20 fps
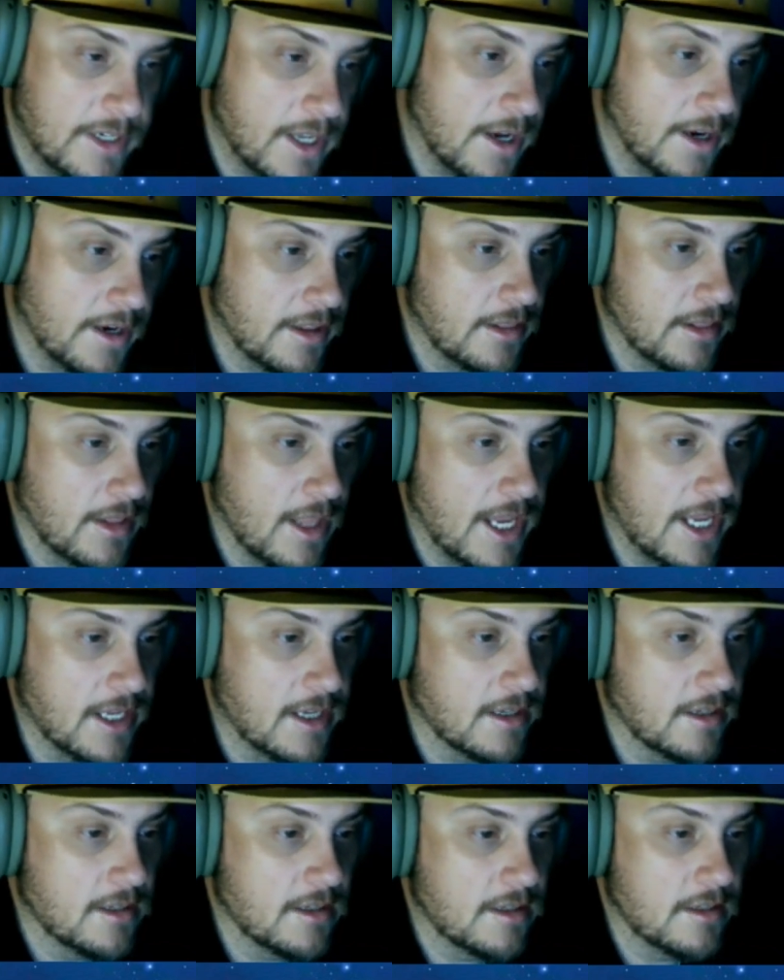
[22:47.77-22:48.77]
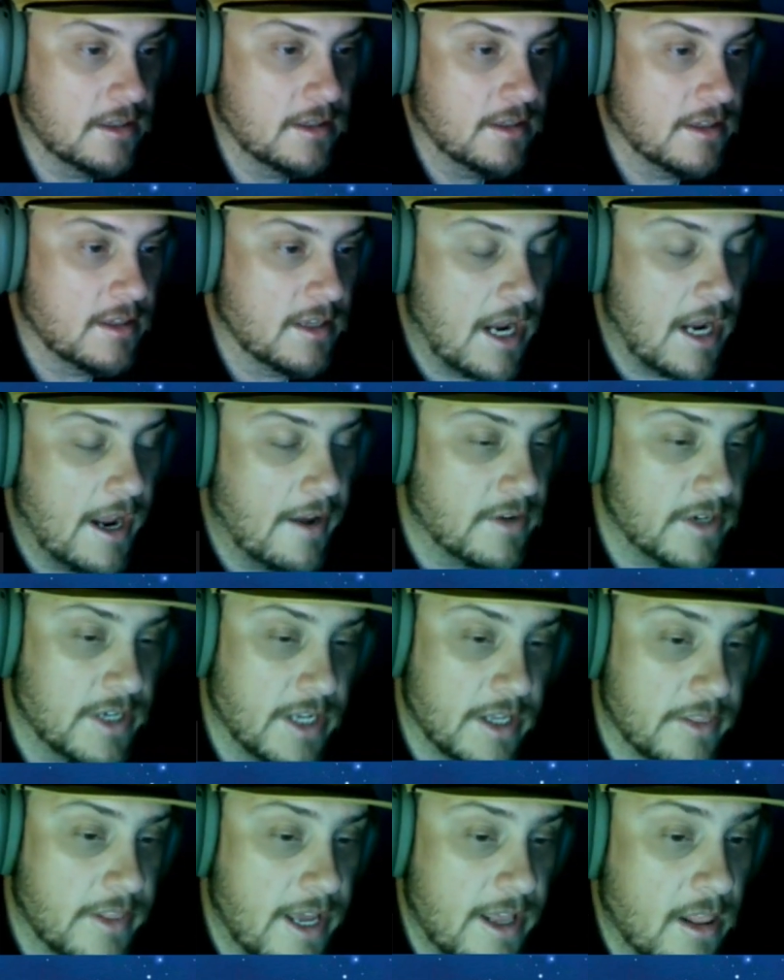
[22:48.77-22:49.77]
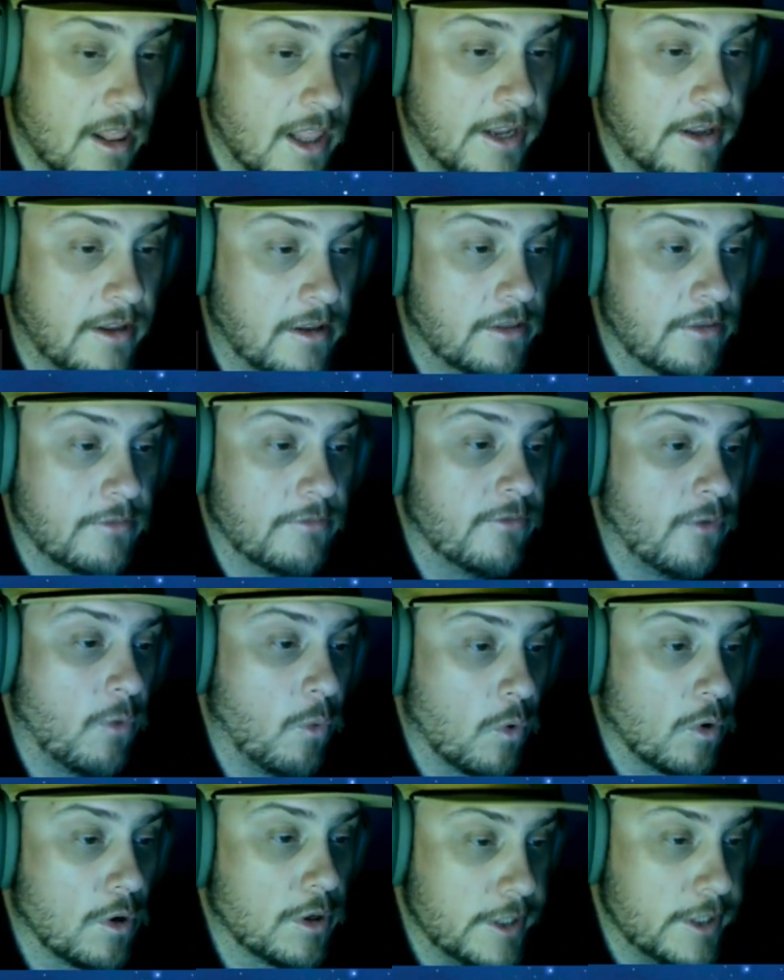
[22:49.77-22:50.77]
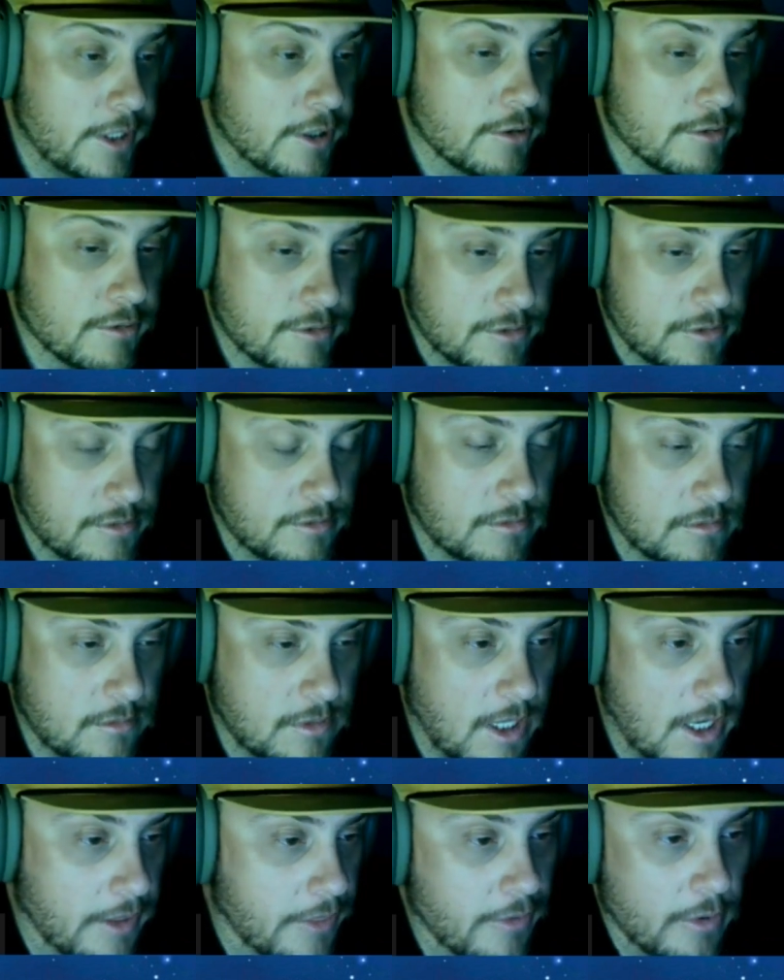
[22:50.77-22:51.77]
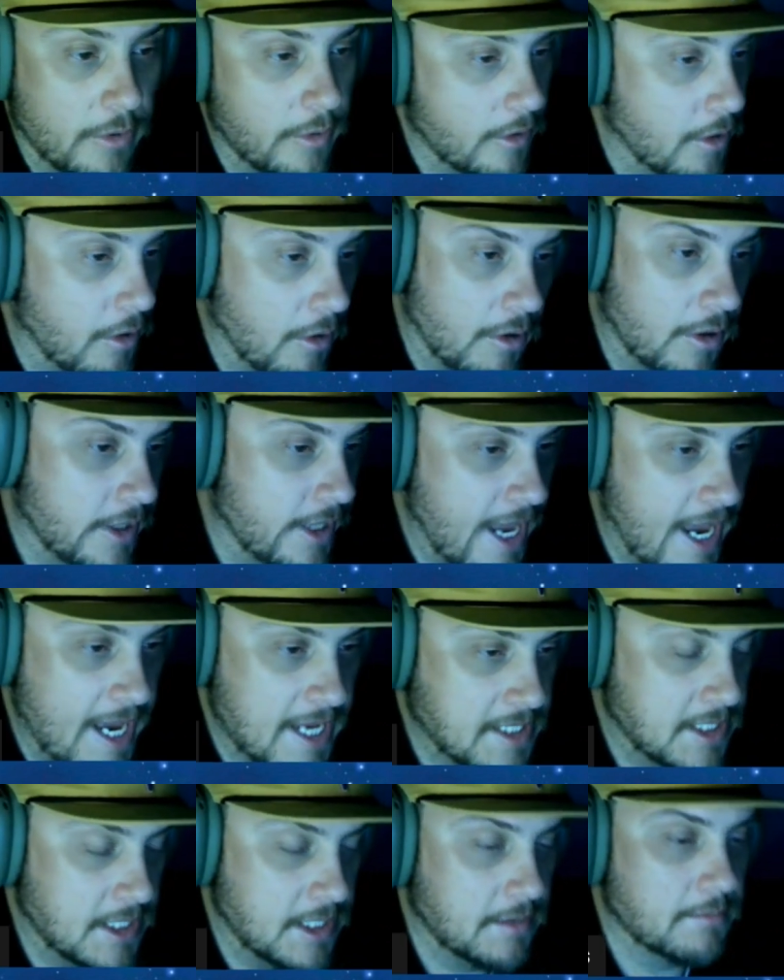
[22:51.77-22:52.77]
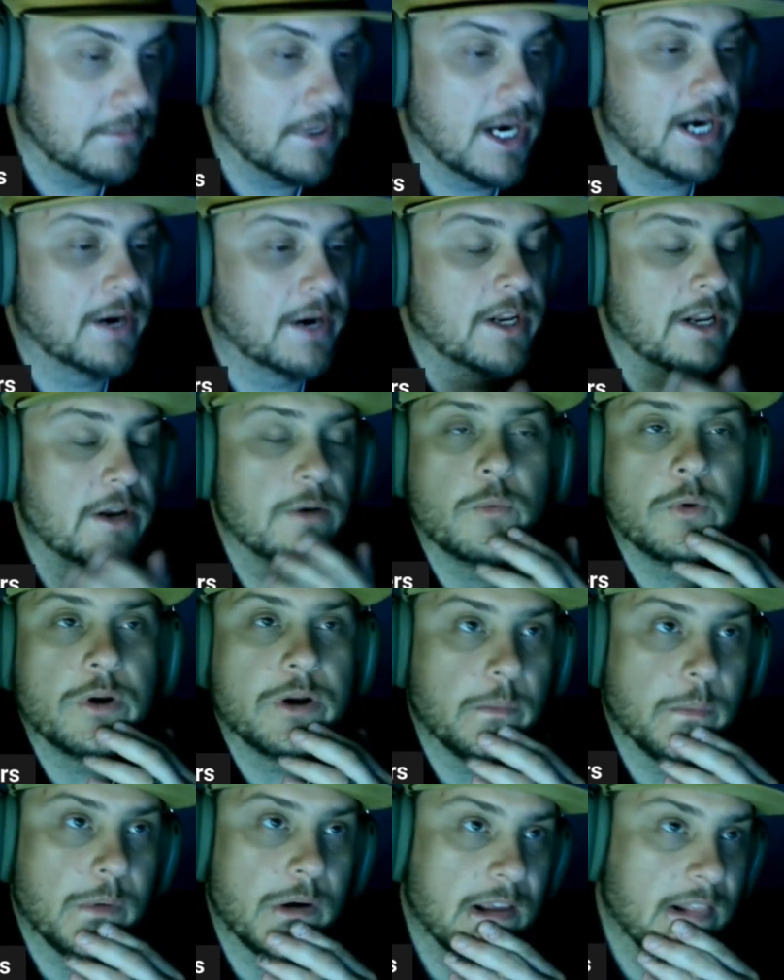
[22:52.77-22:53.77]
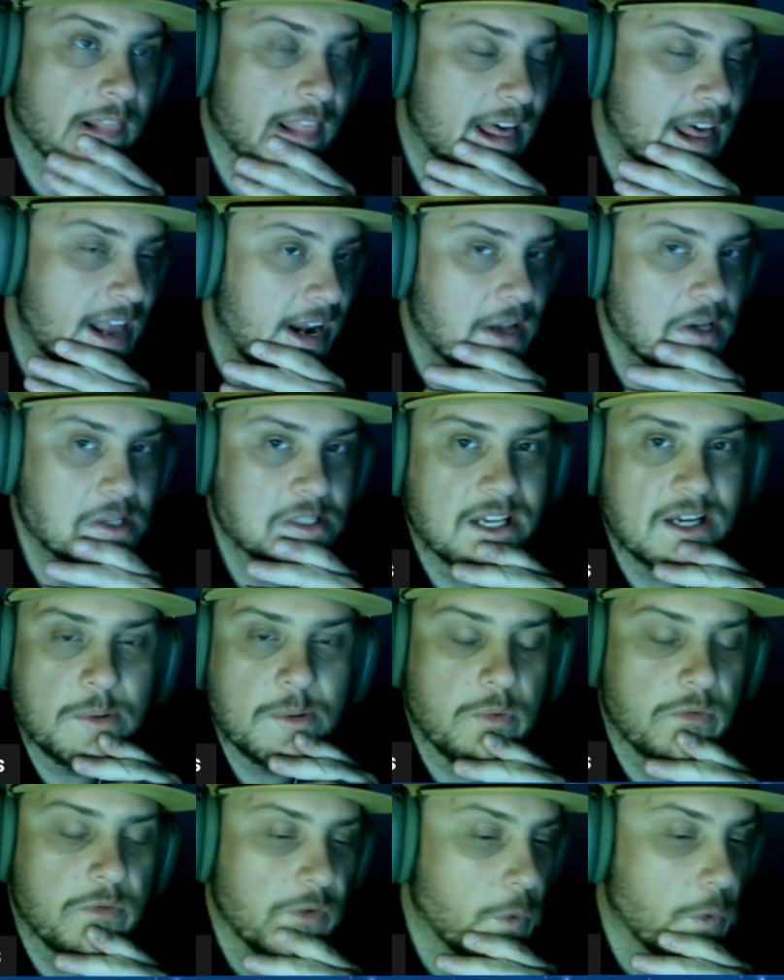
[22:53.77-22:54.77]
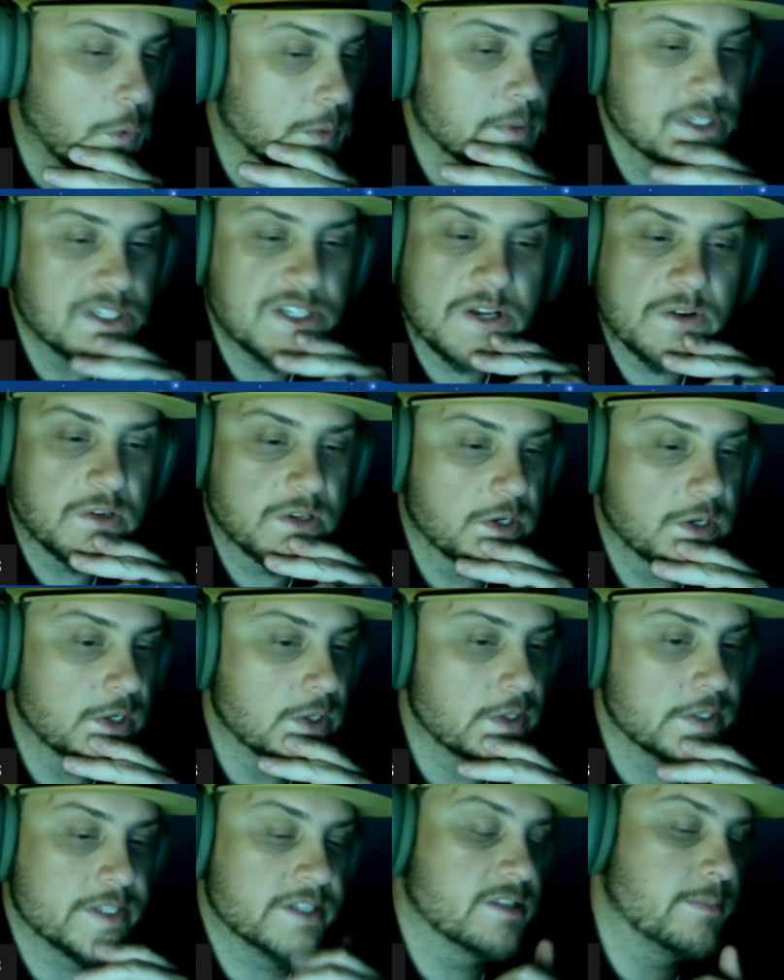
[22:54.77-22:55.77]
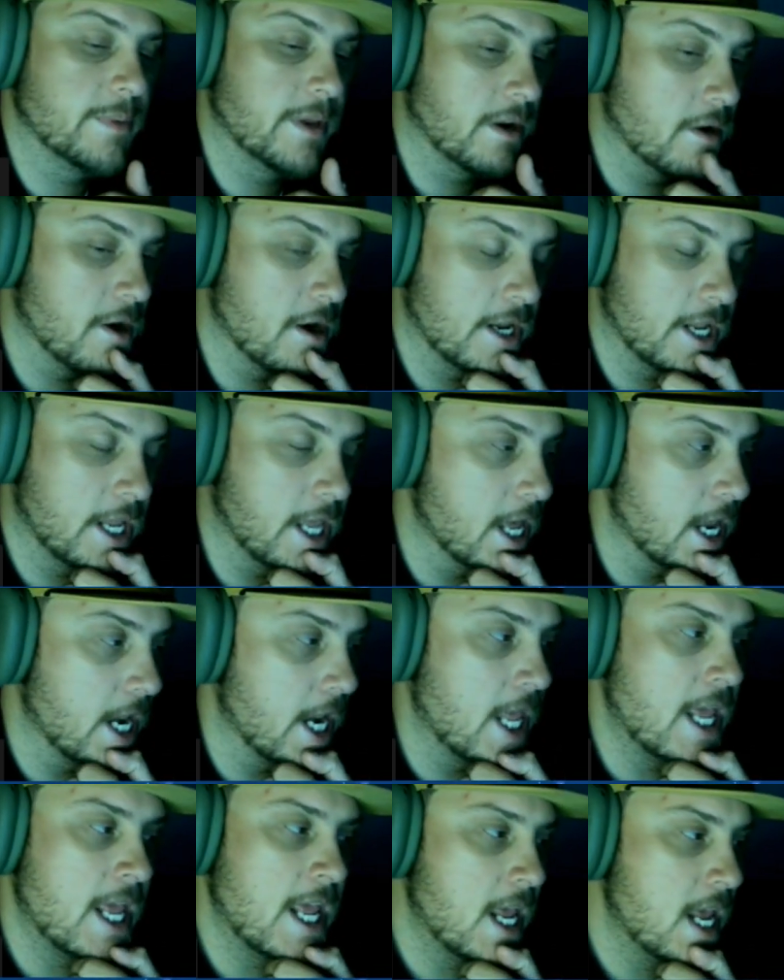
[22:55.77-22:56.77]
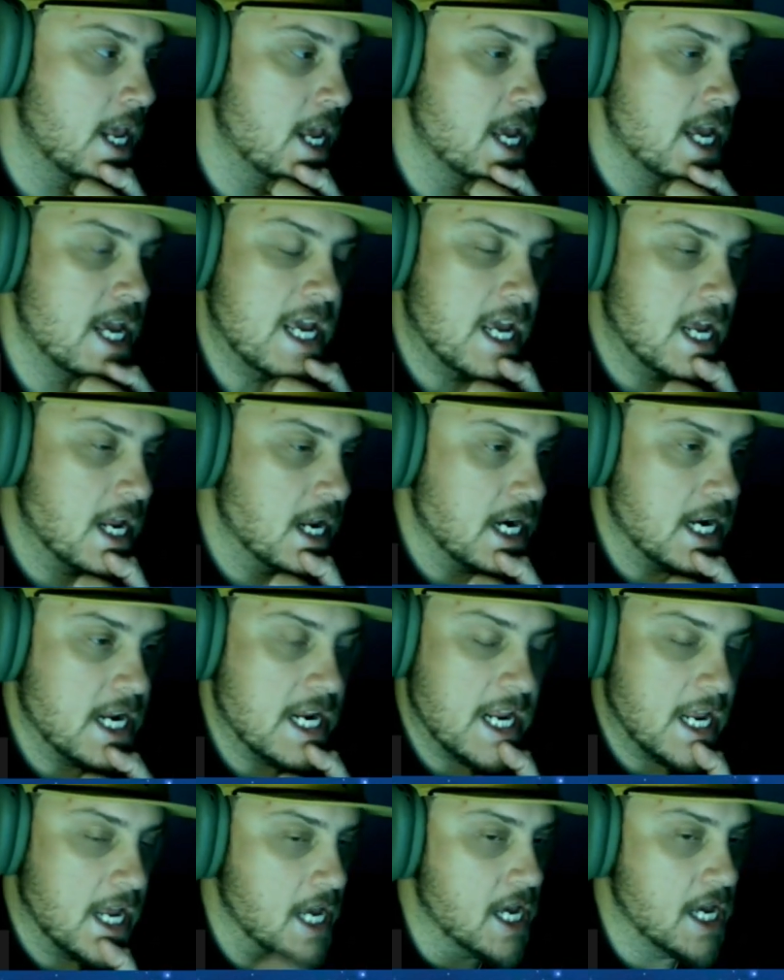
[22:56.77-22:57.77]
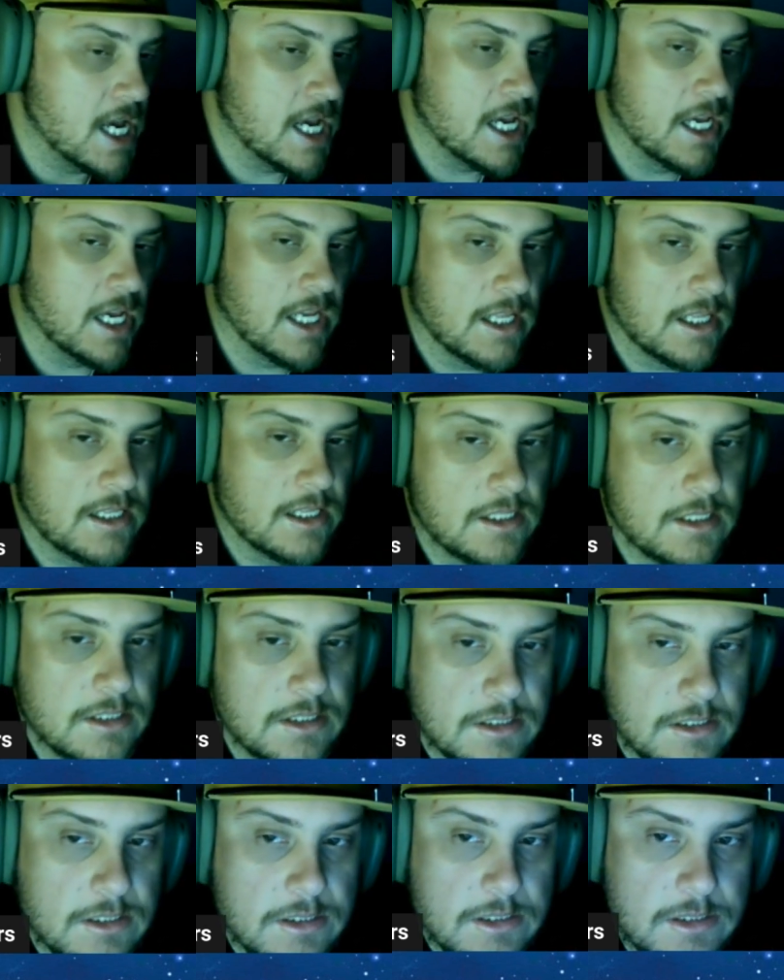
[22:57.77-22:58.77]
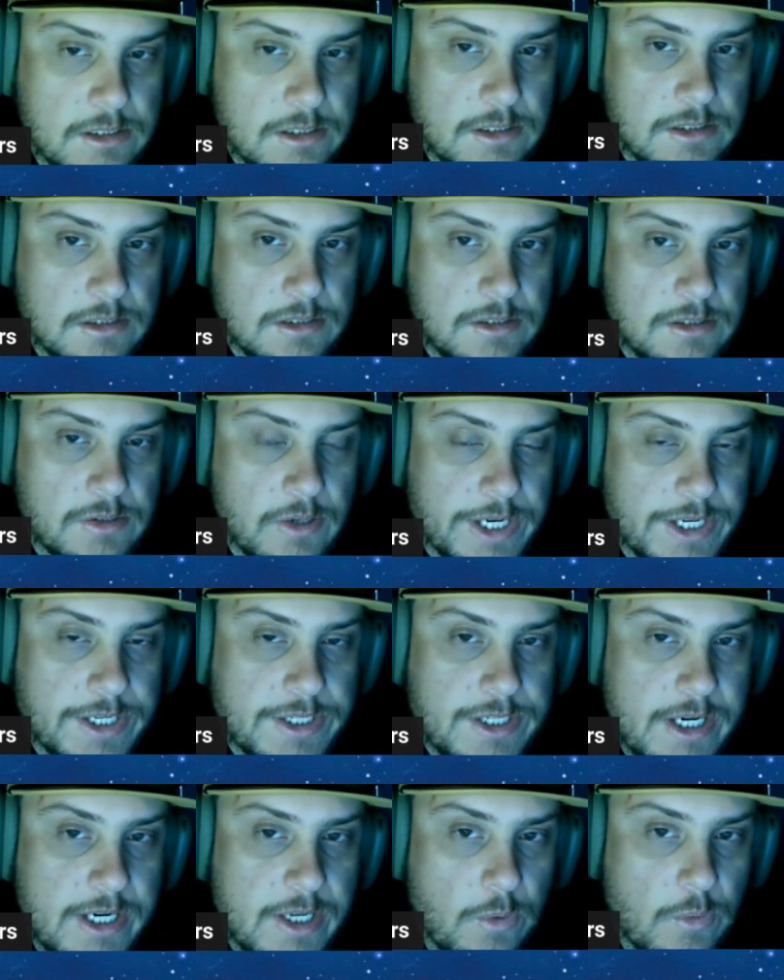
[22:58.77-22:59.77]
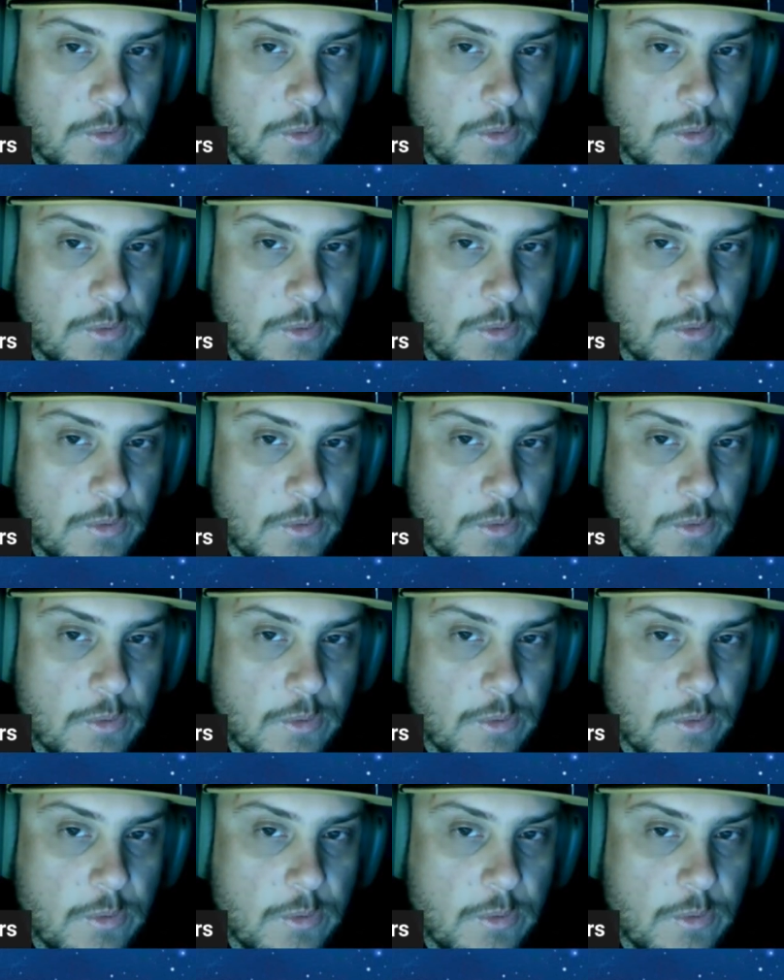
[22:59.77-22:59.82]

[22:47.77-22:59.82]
done in like, I haven't done that in like four years. I throw it all on casting, but I didn't want to bring that, and I was like, I'm going to force myself to start using the spinning rod again. Uh, so I just need to